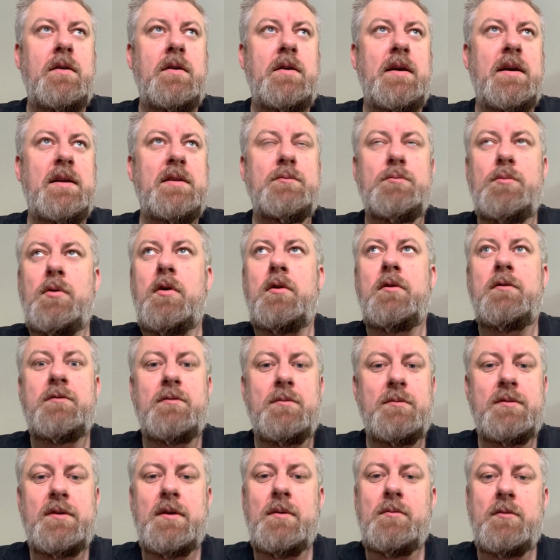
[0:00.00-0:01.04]
it's borrowed
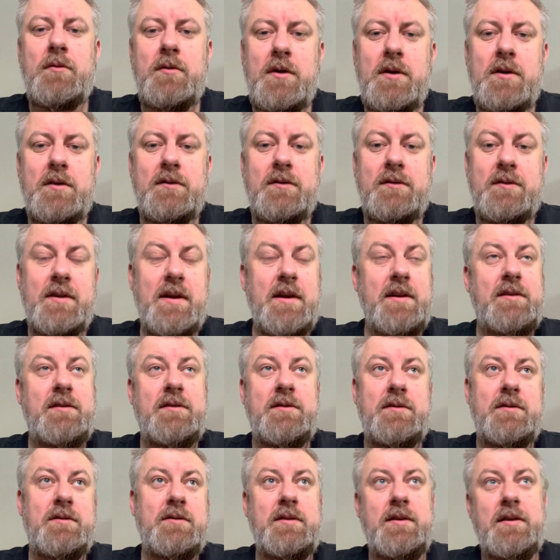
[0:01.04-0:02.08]
from somewhere else.
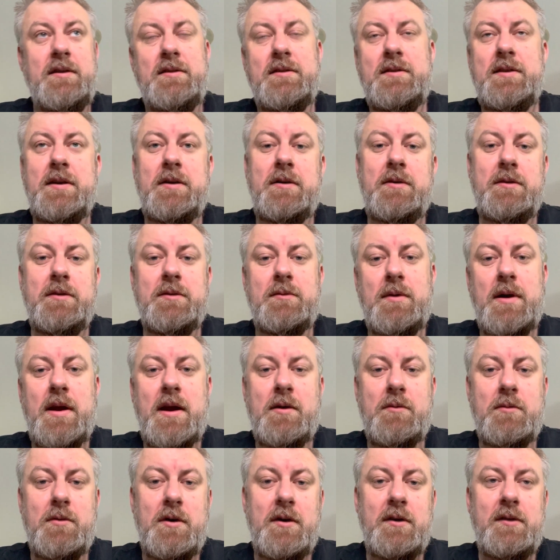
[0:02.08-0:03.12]
That's in theory the way it
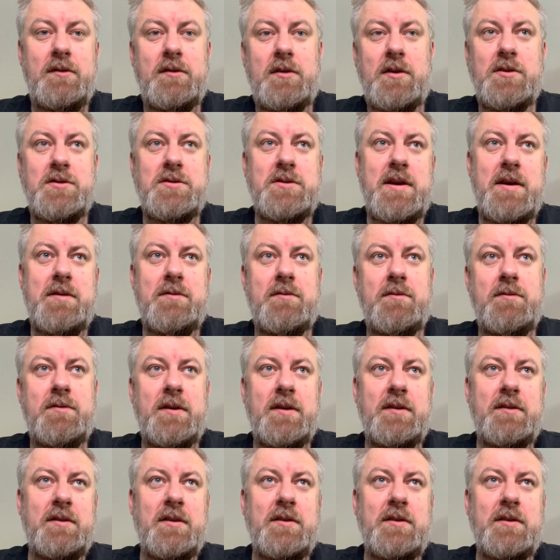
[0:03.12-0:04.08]
works. So you should have a fixed